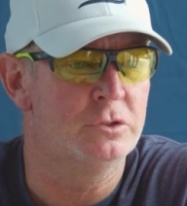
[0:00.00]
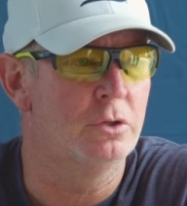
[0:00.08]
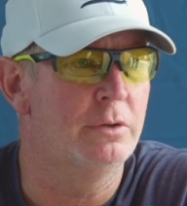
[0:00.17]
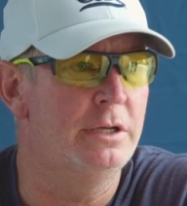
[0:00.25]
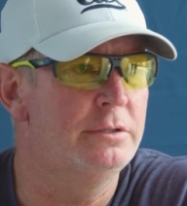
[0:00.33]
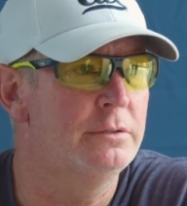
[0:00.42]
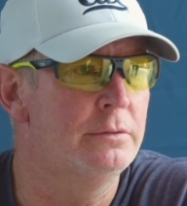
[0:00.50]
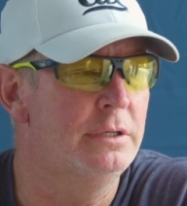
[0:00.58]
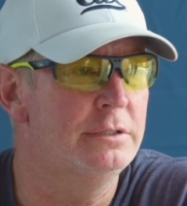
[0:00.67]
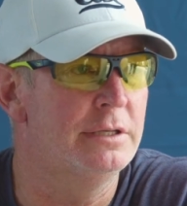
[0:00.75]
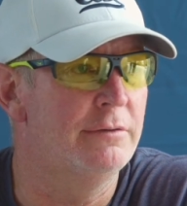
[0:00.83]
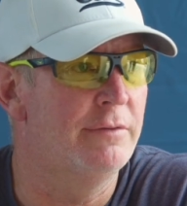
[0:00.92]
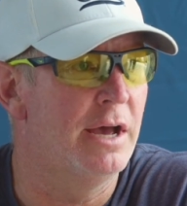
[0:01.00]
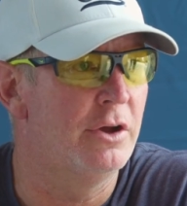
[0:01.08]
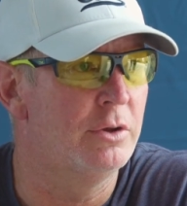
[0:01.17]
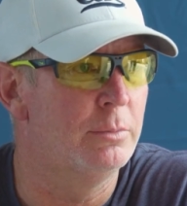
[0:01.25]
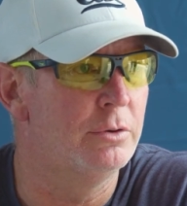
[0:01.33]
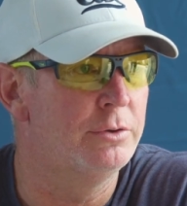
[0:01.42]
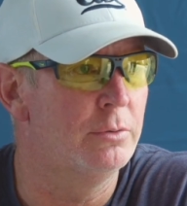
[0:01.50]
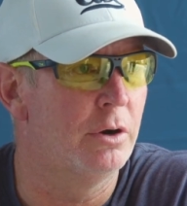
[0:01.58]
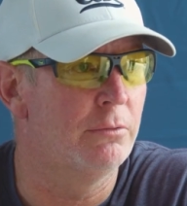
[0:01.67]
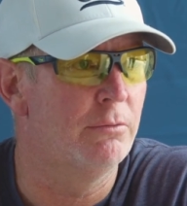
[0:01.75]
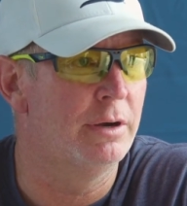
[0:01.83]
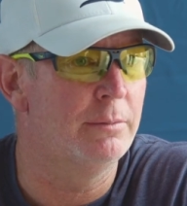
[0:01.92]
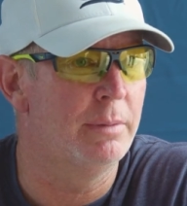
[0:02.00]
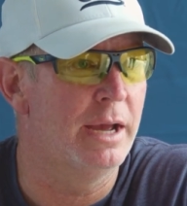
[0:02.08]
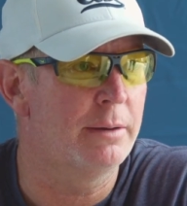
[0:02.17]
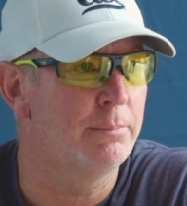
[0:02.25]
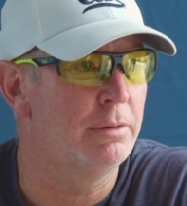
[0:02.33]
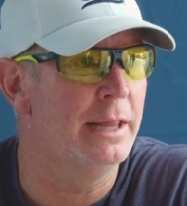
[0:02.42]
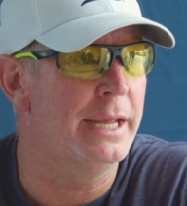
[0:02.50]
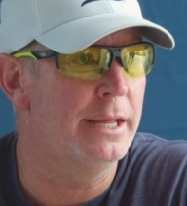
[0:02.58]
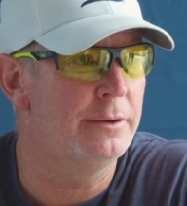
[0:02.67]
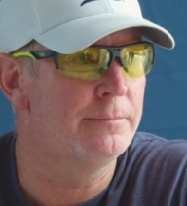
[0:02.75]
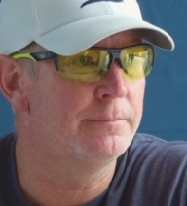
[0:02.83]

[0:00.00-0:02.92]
So he's invaluable to our running back plan.